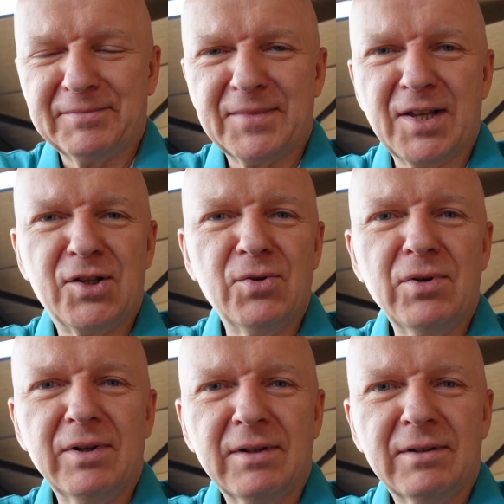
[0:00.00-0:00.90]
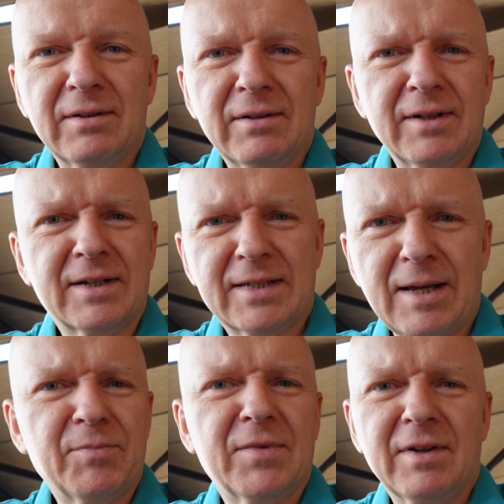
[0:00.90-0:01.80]
that you
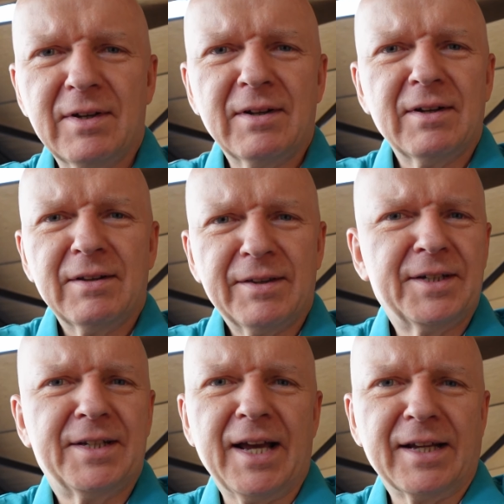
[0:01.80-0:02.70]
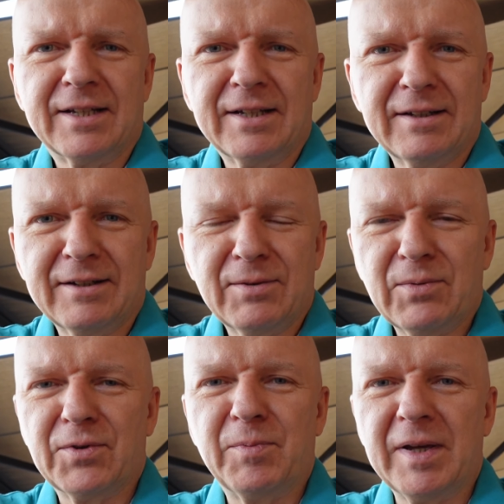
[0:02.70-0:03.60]
accept the date
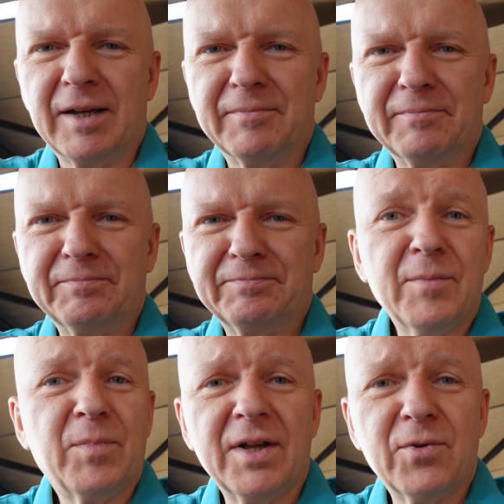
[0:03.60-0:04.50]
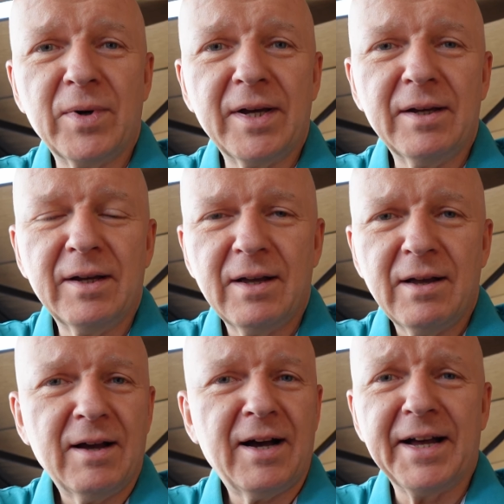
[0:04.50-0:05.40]
with me. And by the way,
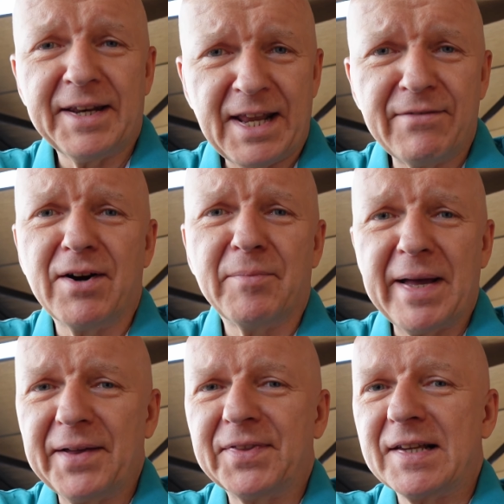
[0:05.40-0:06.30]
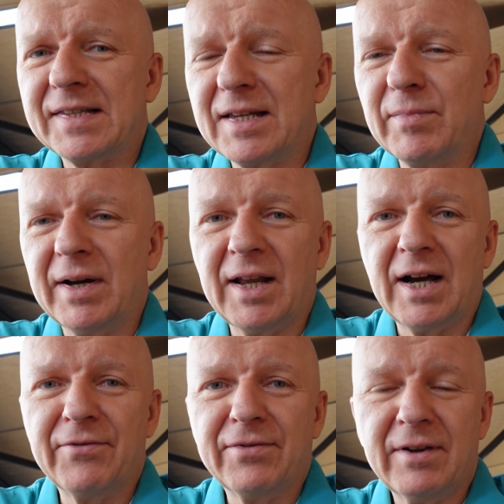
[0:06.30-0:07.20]
I have never made this in my
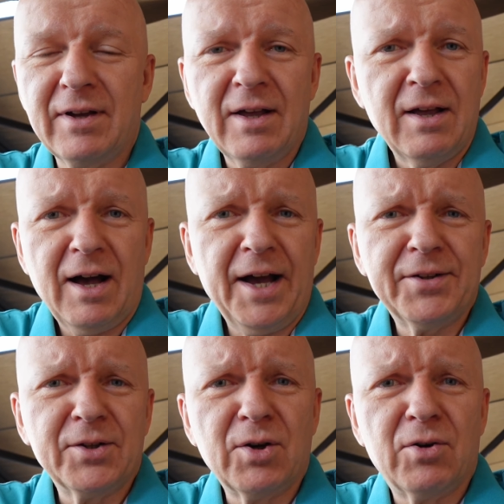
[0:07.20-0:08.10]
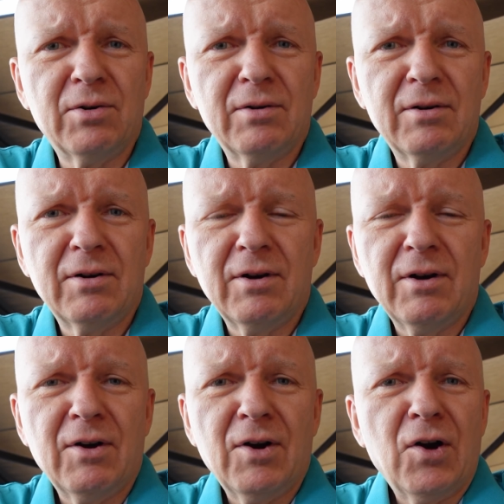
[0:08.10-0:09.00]
life. I don't know
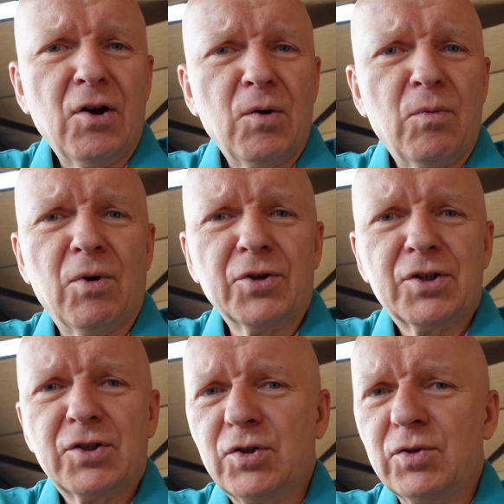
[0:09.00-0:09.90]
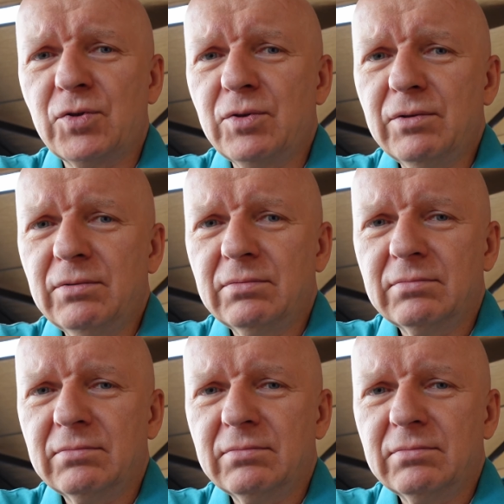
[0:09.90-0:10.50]
what to do.